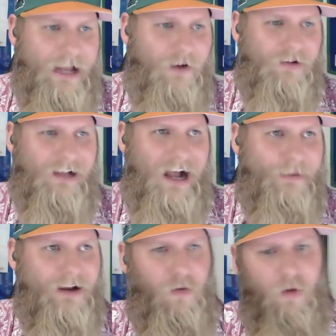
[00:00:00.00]
Now,
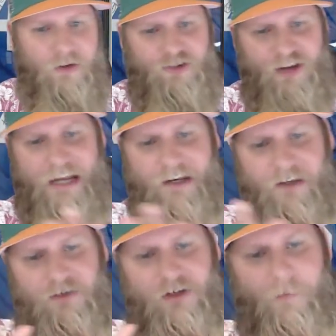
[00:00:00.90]
Caballero was shaded
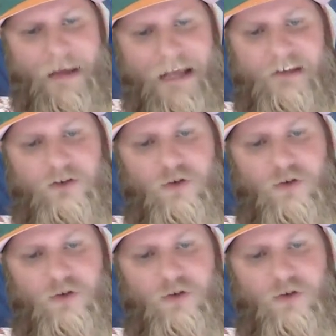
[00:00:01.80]
a little bit